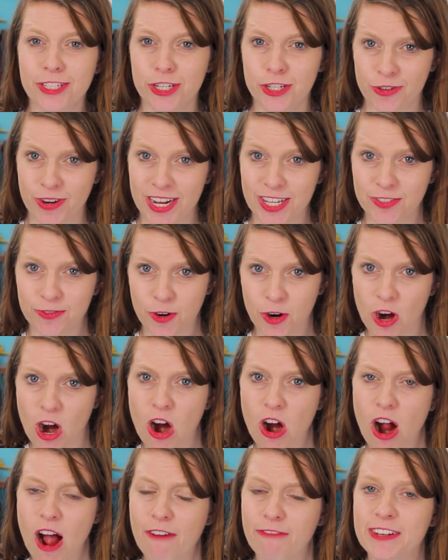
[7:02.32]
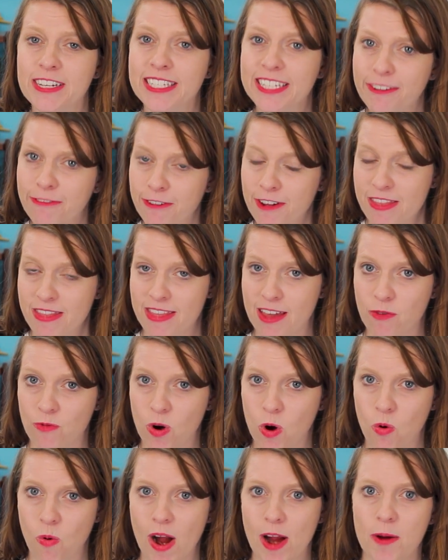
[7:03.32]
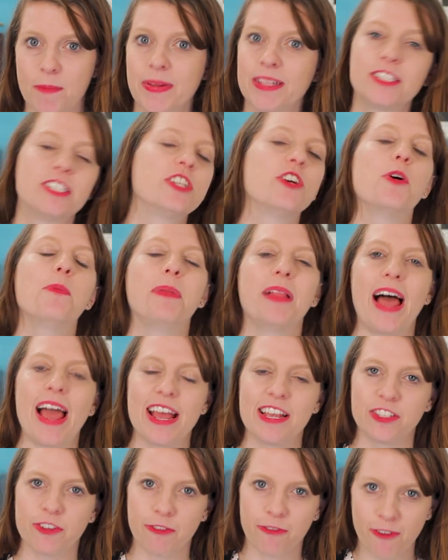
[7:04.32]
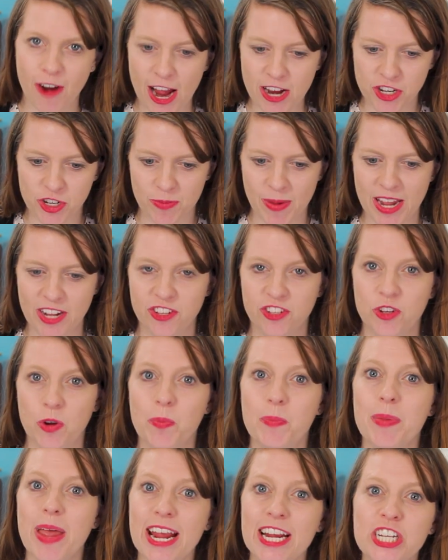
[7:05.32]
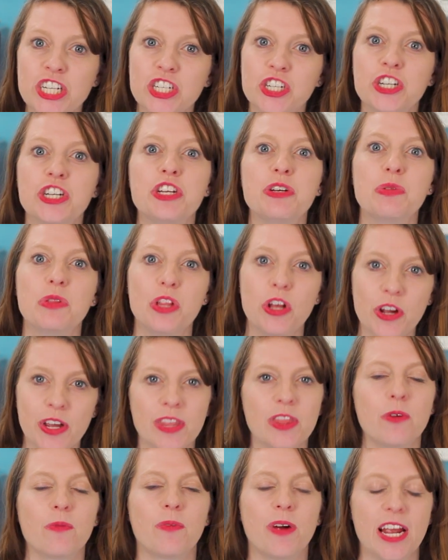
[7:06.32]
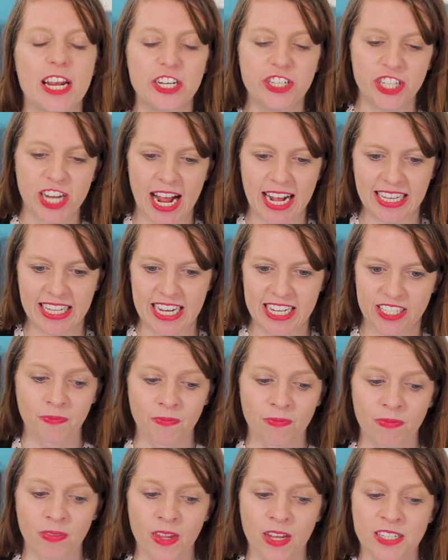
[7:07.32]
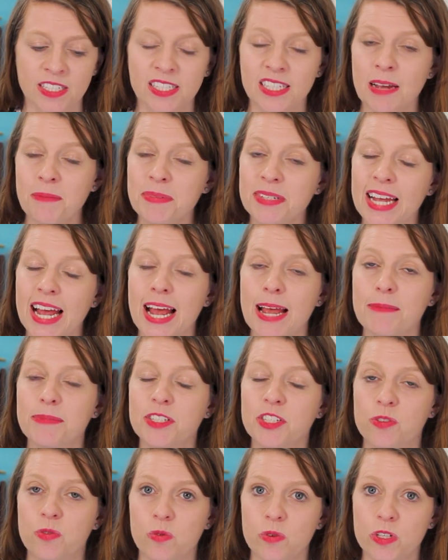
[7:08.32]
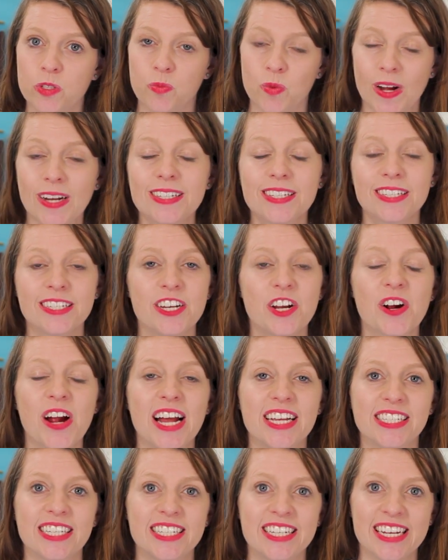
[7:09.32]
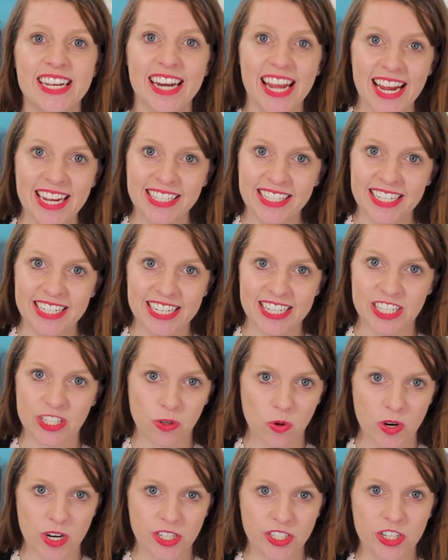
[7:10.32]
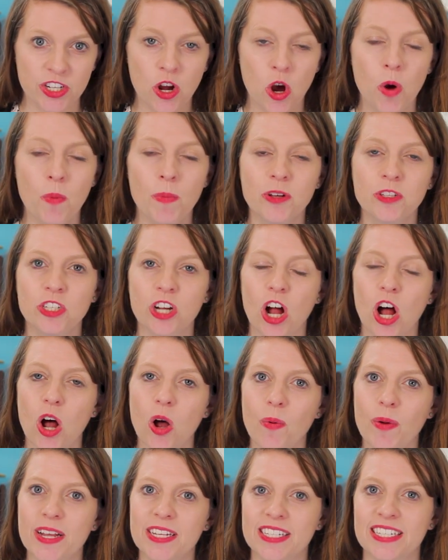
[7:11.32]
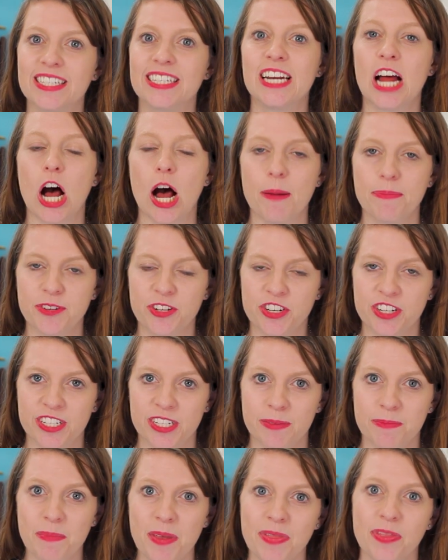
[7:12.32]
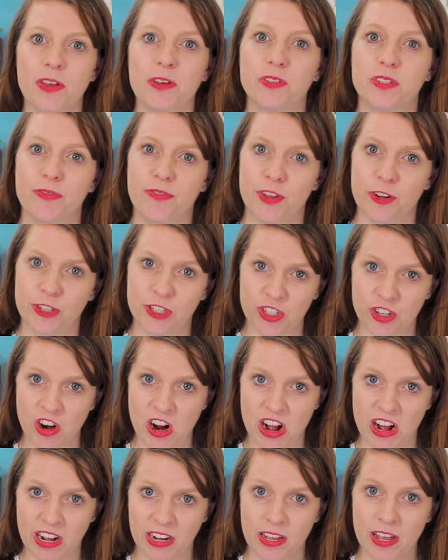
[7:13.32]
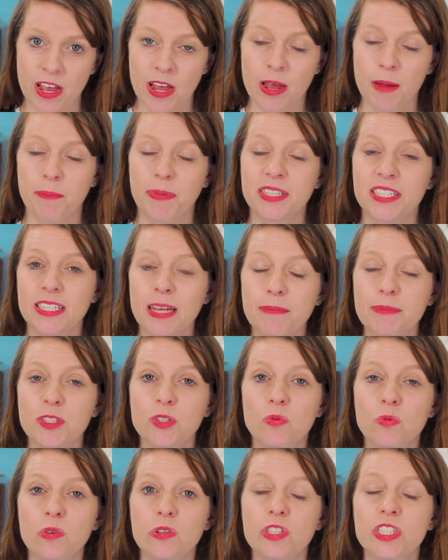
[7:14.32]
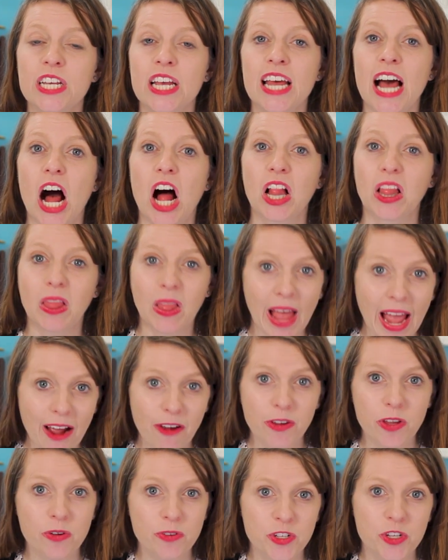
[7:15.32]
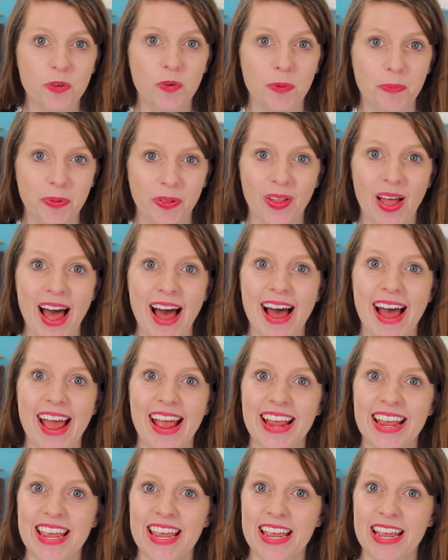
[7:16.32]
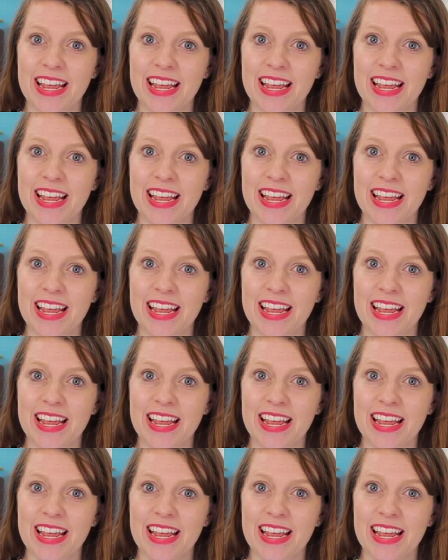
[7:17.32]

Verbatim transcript: to transfer are often different than requirements to apply as a freshman, so make sure you look at the right checklist. Sometimes schools want to see your SAT and ACT scores, and almost always it's an option to submit those if they're strong. But some schools allow you to apply